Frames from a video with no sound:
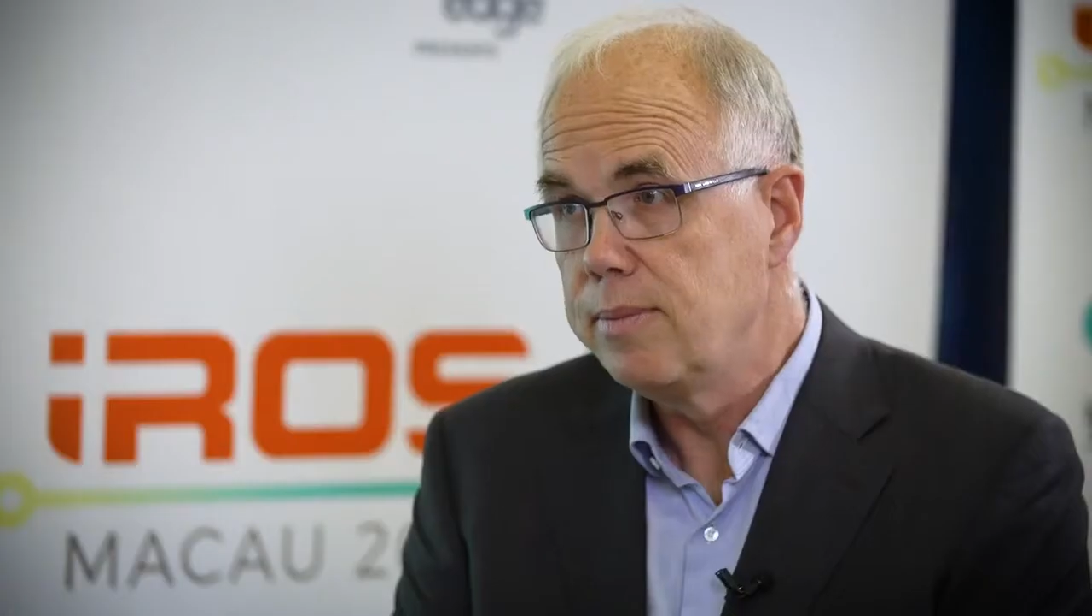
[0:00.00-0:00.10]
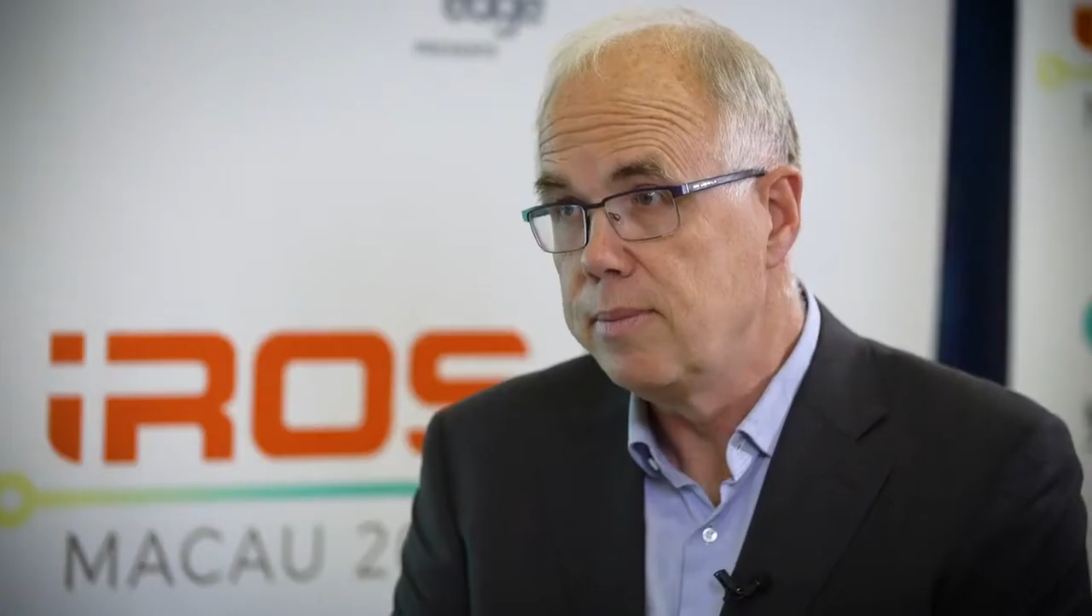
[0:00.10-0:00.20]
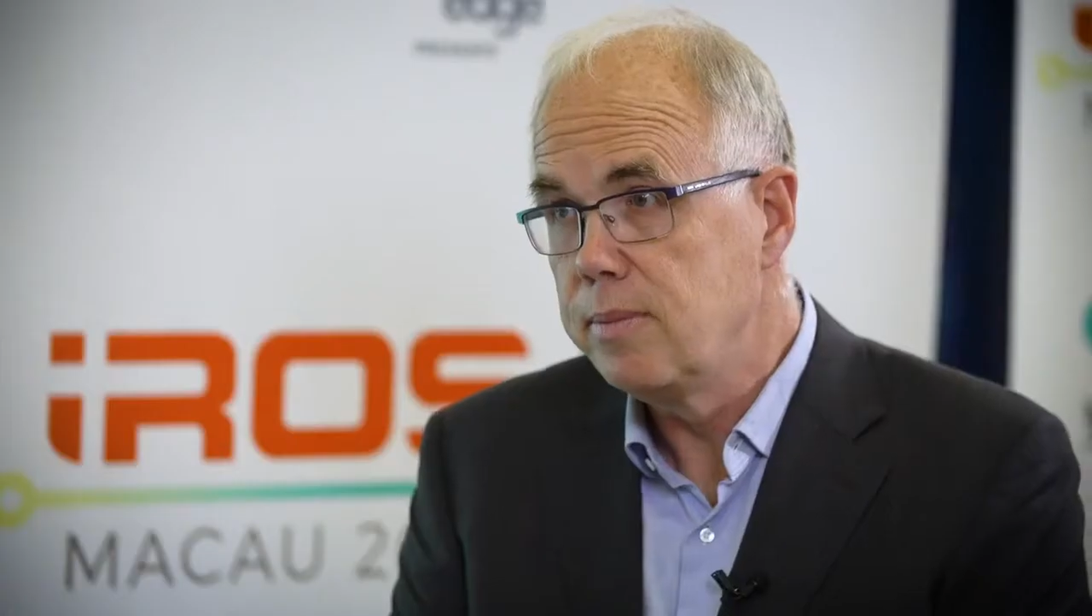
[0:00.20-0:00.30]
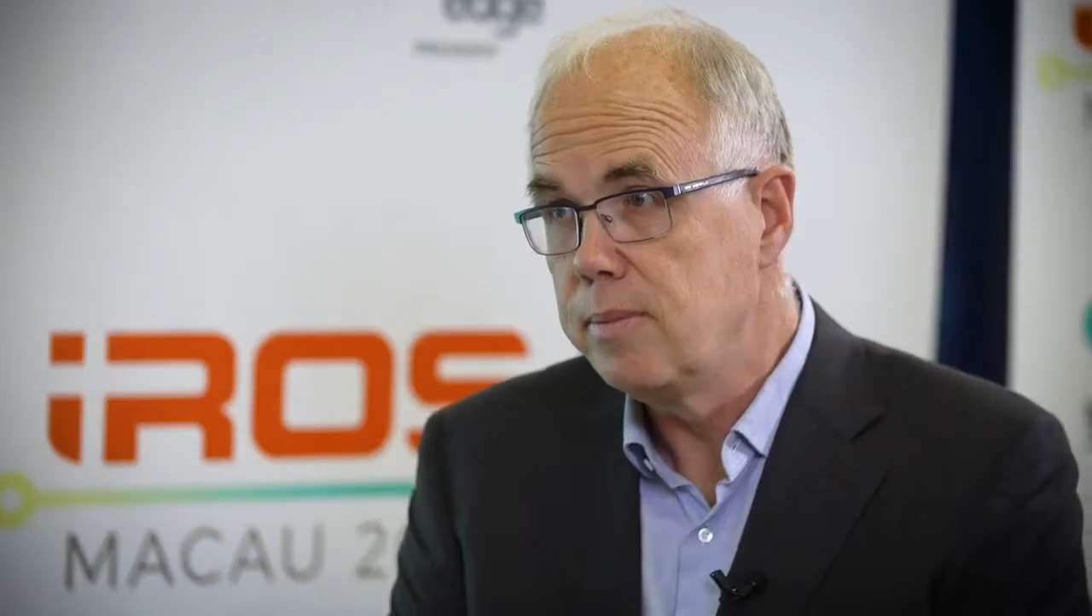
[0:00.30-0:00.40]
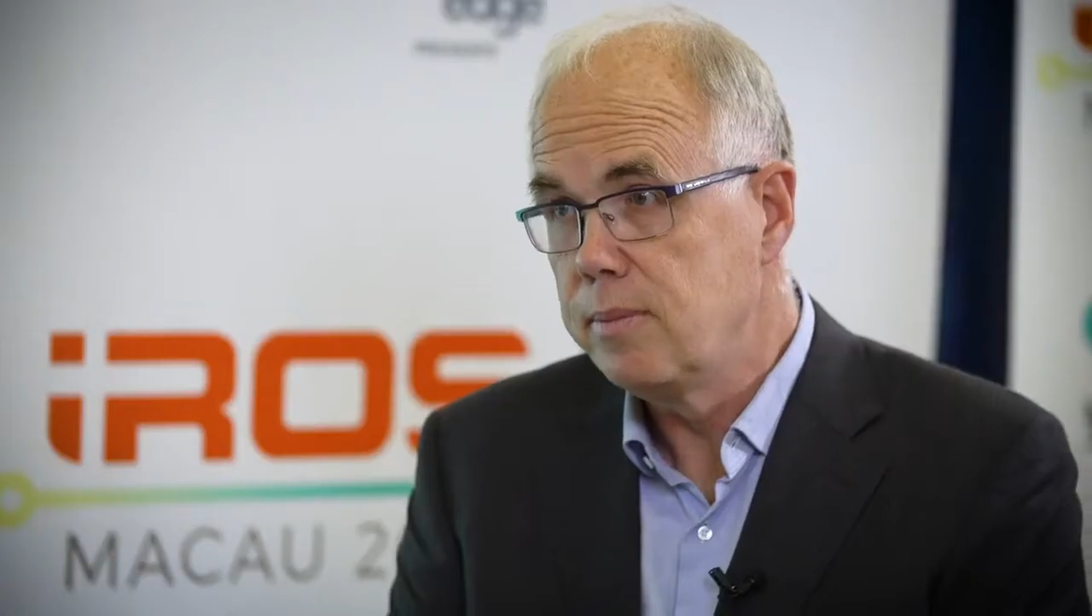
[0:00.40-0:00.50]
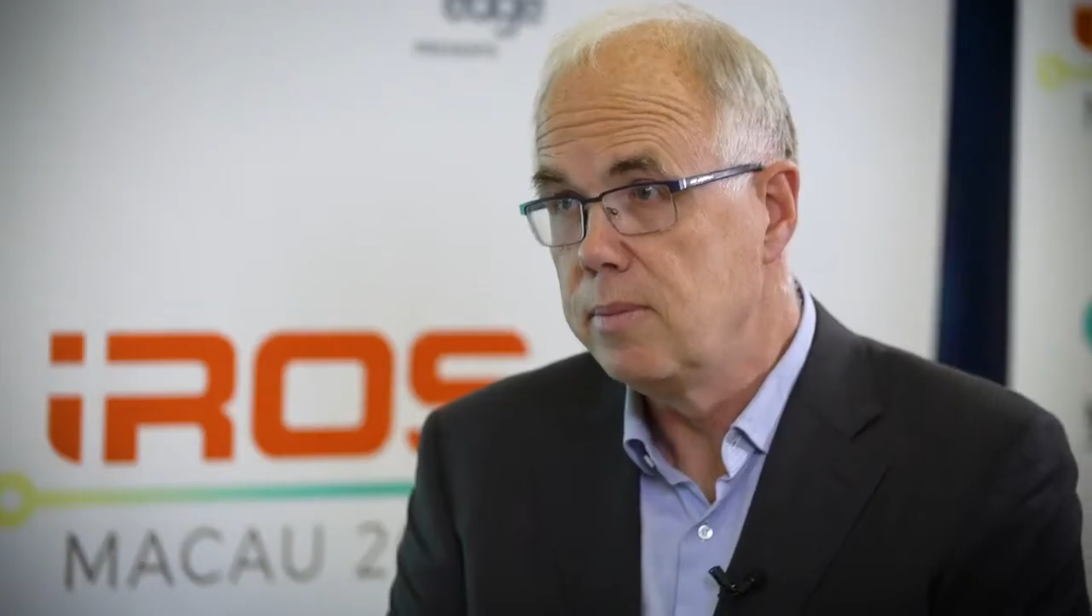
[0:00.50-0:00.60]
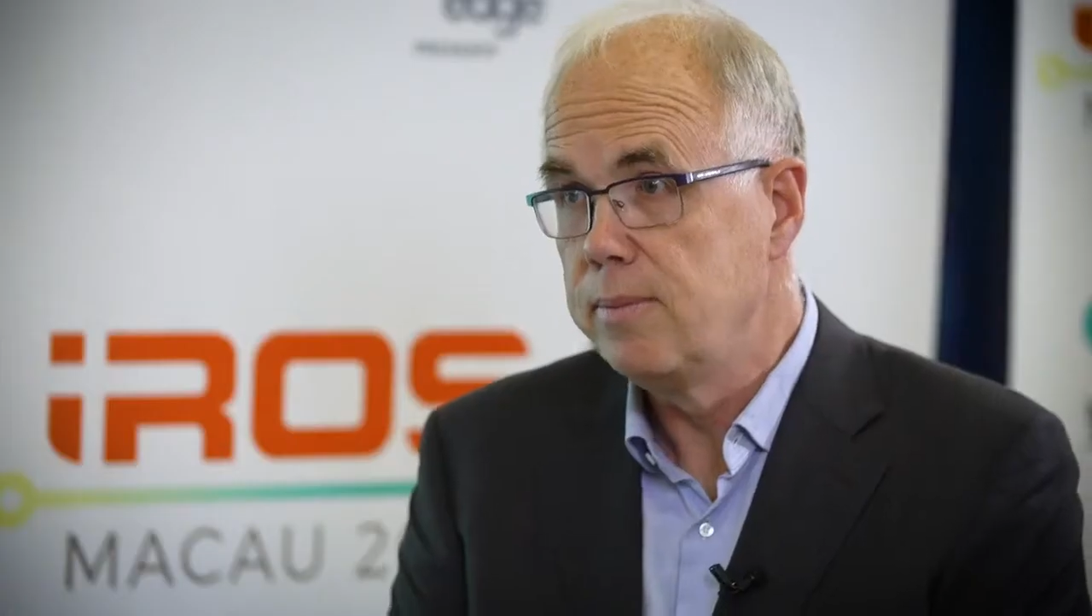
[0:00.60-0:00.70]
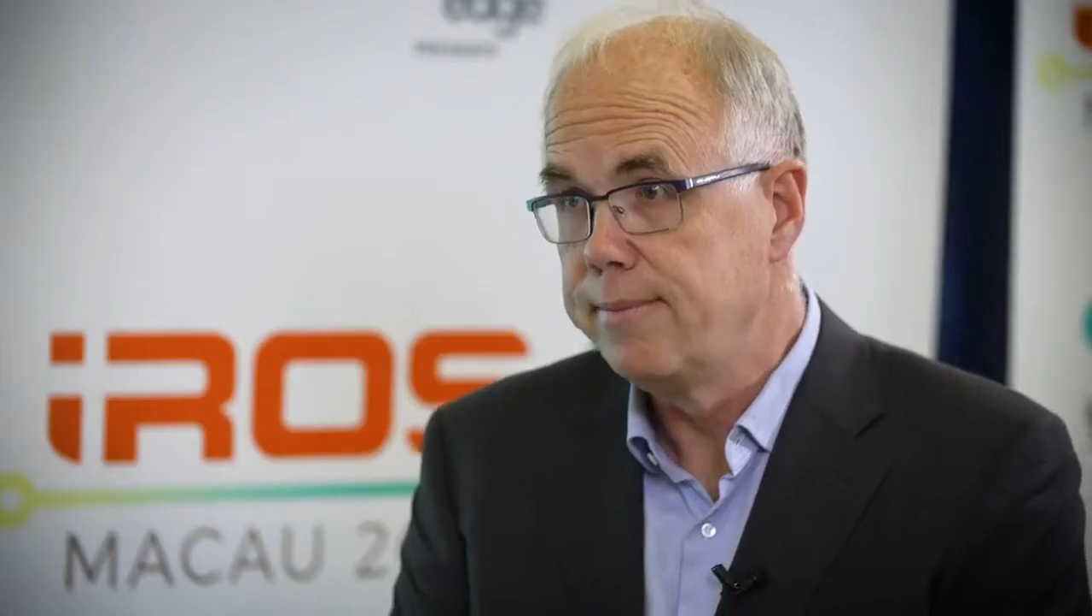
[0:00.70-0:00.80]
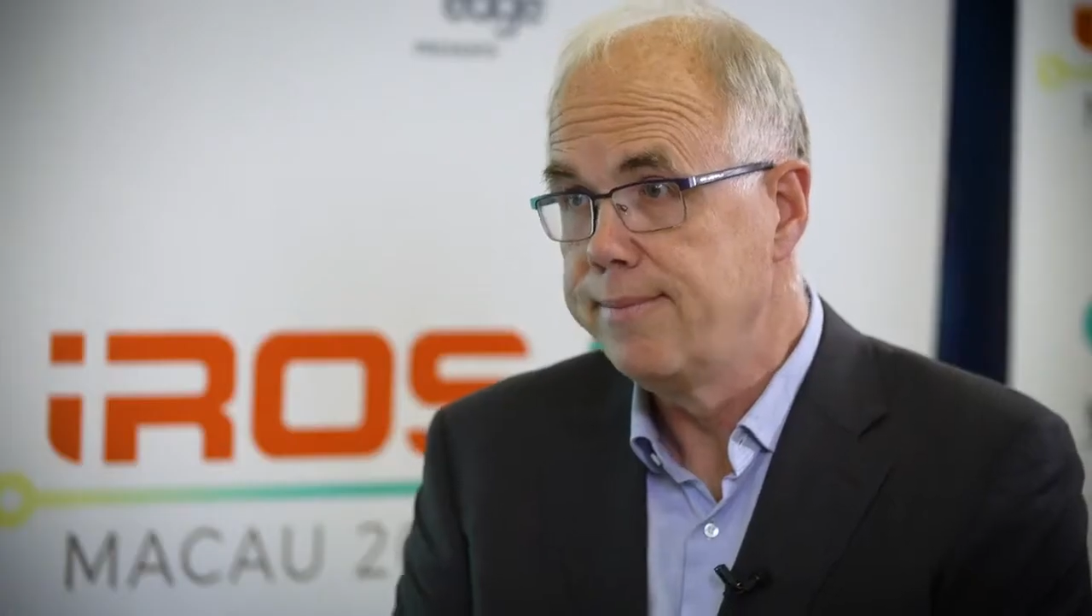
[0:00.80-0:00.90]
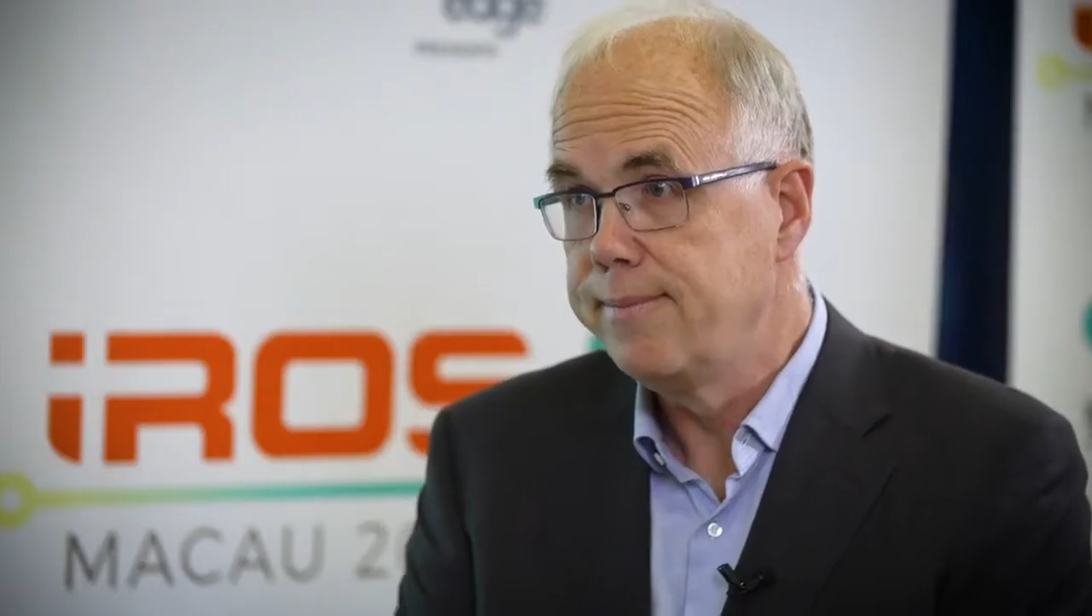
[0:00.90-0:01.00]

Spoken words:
measure the